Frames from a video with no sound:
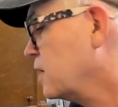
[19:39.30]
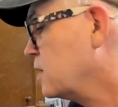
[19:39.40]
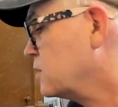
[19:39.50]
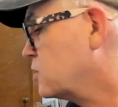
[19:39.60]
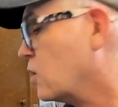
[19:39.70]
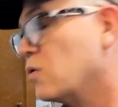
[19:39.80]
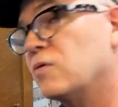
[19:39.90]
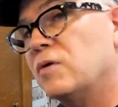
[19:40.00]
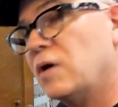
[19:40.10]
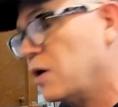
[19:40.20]

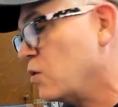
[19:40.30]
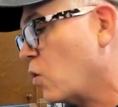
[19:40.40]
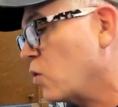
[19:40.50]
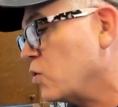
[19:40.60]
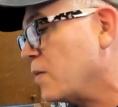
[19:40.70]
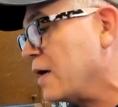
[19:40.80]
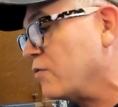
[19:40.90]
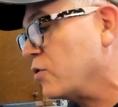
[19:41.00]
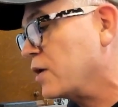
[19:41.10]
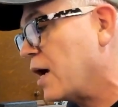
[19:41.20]
So you may have
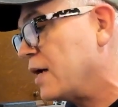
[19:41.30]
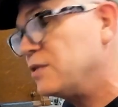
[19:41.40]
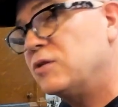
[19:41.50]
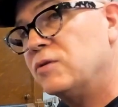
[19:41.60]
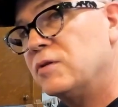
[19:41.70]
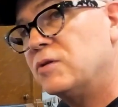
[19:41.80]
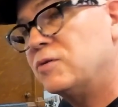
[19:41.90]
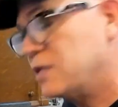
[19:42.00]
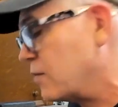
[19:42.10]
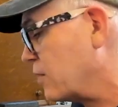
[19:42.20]
heard guys do
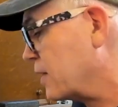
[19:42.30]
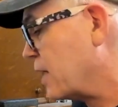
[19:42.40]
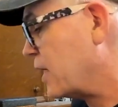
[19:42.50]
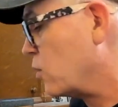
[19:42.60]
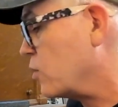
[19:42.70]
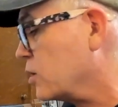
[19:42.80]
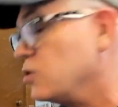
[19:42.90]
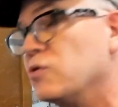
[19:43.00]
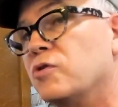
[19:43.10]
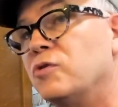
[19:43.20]
stuff like that, or you can
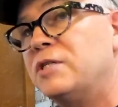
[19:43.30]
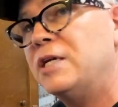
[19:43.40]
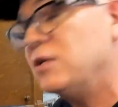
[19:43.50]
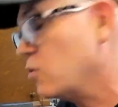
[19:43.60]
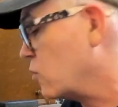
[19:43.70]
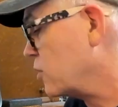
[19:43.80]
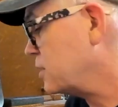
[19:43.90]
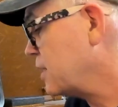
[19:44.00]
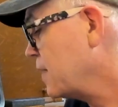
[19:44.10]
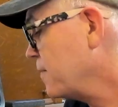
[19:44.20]
do 13
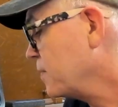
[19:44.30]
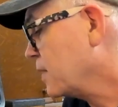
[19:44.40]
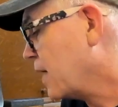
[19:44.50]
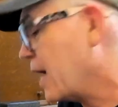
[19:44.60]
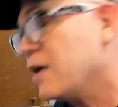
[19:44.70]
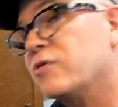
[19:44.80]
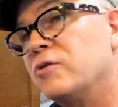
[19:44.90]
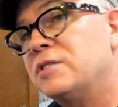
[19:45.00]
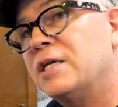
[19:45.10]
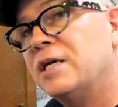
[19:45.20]
chords,
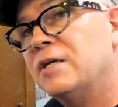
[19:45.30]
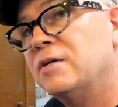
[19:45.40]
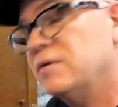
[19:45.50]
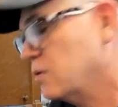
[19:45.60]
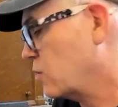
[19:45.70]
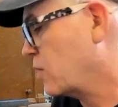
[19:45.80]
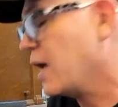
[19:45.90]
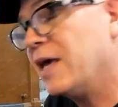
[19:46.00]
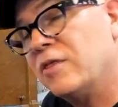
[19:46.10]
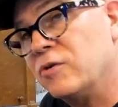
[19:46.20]
A13 or
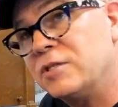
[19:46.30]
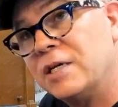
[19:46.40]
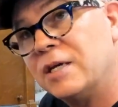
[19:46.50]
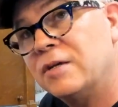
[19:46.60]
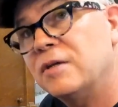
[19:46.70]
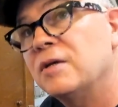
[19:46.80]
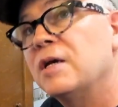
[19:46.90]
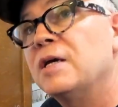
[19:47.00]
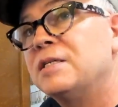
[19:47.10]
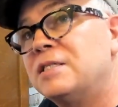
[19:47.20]

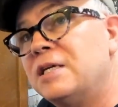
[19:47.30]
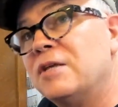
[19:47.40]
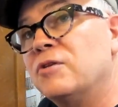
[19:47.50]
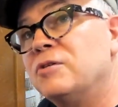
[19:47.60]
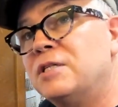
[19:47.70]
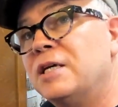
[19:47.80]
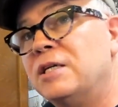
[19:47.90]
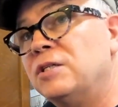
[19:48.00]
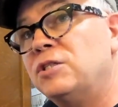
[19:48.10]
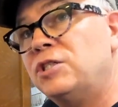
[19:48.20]
A13,
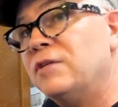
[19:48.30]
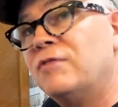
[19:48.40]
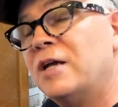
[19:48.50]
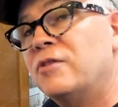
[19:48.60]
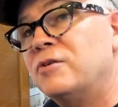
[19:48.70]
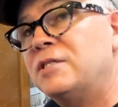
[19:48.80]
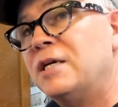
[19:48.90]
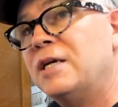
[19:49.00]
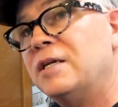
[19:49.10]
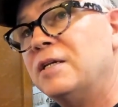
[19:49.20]
C13, G flat
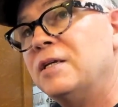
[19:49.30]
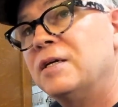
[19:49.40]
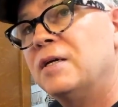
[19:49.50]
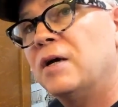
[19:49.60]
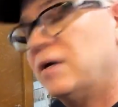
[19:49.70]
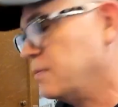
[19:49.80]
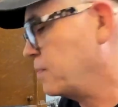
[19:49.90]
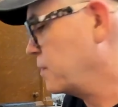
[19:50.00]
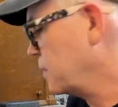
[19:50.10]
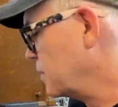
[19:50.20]
13.
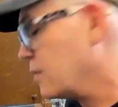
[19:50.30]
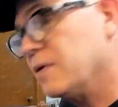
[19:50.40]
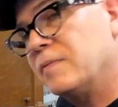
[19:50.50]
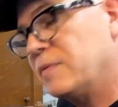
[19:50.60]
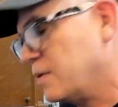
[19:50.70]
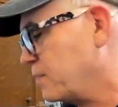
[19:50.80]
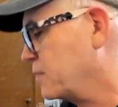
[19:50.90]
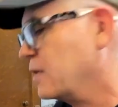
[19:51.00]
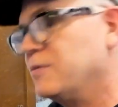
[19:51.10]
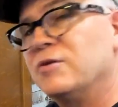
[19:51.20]
Yeah,
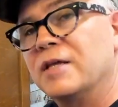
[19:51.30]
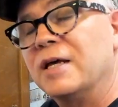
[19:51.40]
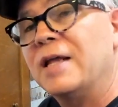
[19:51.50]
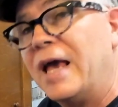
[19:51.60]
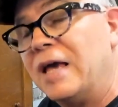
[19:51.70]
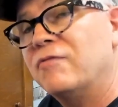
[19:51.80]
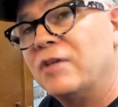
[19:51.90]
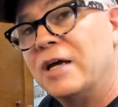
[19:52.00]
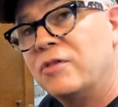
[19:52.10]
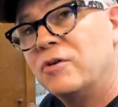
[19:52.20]
let me do that again. A
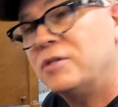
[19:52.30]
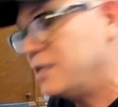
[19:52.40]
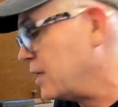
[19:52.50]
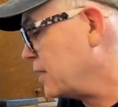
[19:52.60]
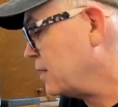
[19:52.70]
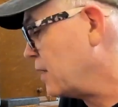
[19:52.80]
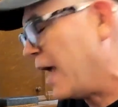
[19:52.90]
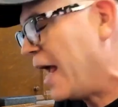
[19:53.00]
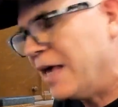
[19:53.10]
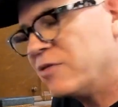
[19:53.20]
flat 13,
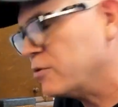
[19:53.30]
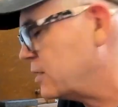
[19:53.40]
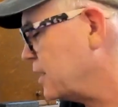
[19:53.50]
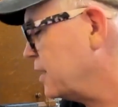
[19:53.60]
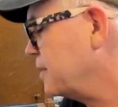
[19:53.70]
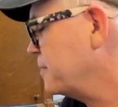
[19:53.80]
A13,